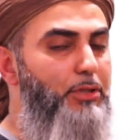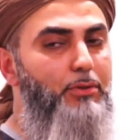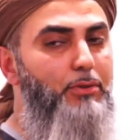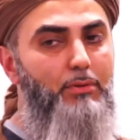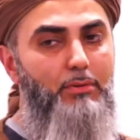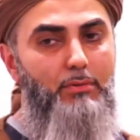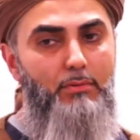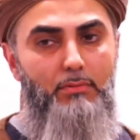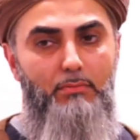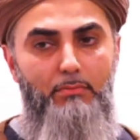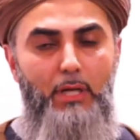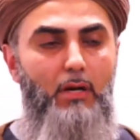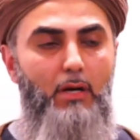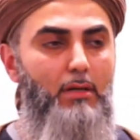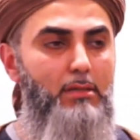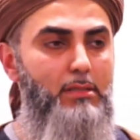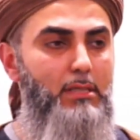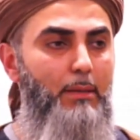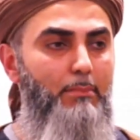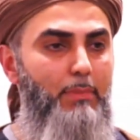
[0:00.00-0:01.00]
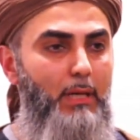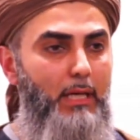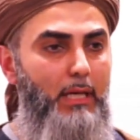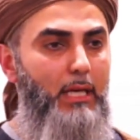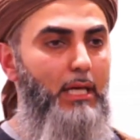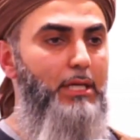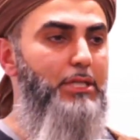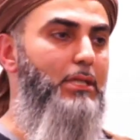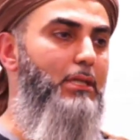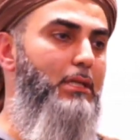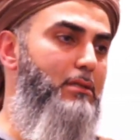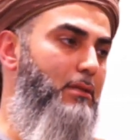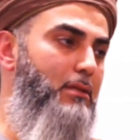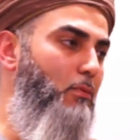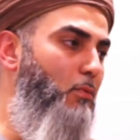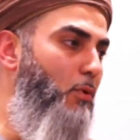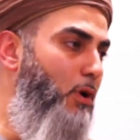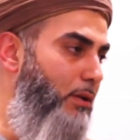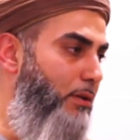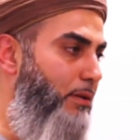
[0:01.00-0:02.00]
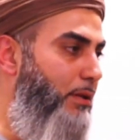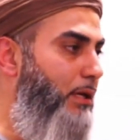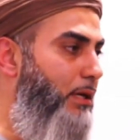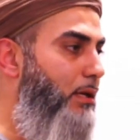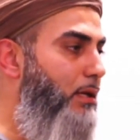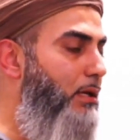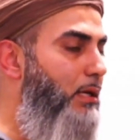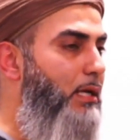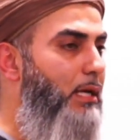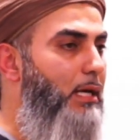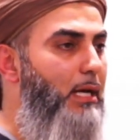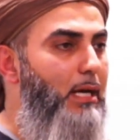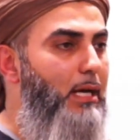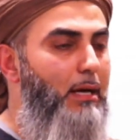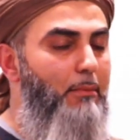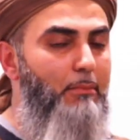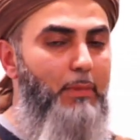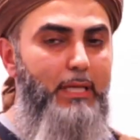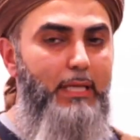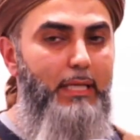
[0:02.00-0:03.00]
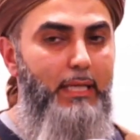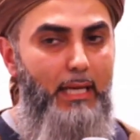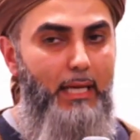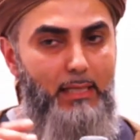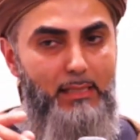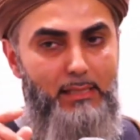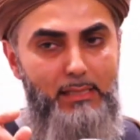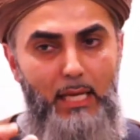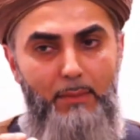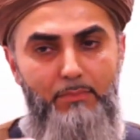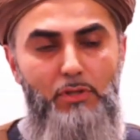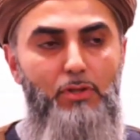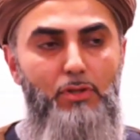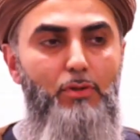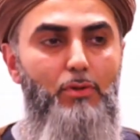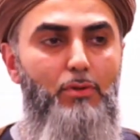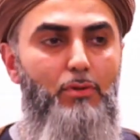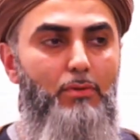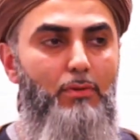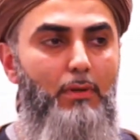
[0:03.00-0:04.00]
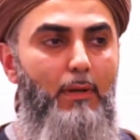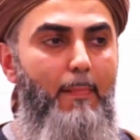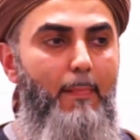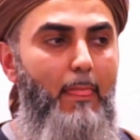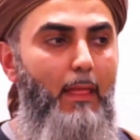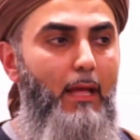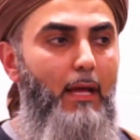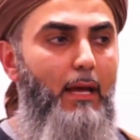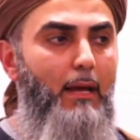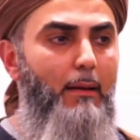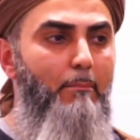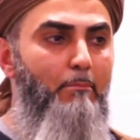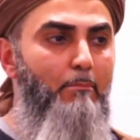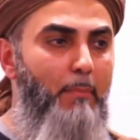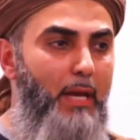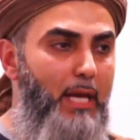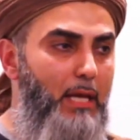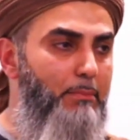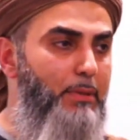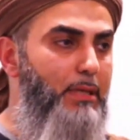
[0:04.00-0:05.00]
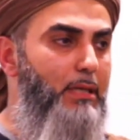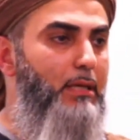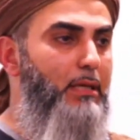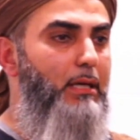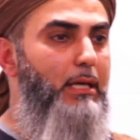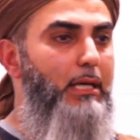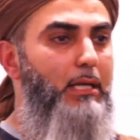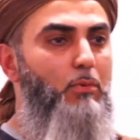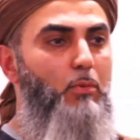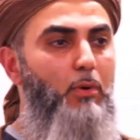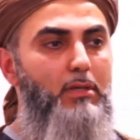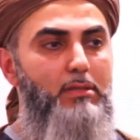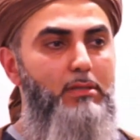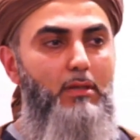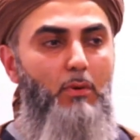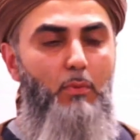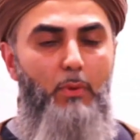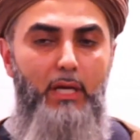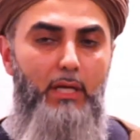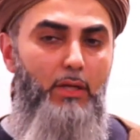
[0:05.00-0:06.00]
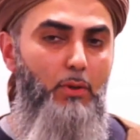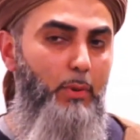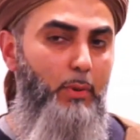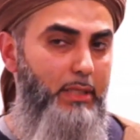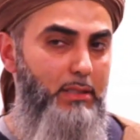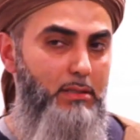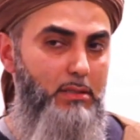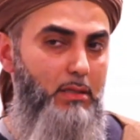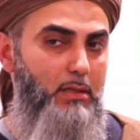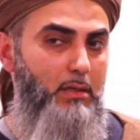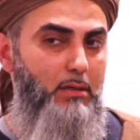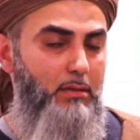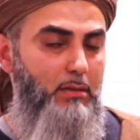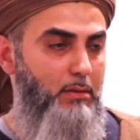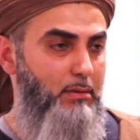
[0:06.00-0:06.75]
you, because the application is the one thing, but he accepts you. Maybe it was the way you enter